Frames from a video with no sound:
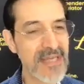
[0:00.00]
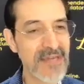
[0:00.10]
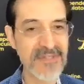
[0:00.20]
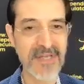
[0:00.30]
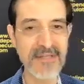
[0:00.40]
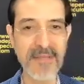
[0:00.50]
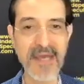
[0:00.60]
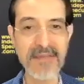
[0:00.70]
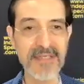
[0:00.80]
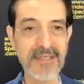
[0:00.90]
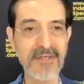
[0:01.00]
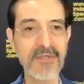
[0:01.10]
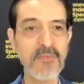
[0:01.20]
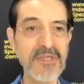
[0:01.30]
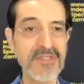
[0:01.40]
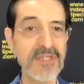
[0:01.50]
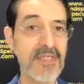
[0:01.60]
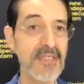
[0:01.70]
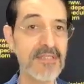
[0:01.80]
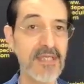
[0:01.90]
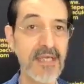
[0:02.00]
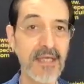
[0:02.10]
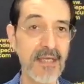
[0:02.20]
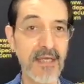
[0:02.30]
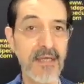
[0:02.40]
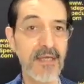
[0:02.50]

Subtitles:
Have you done the math? Like, could we see, say,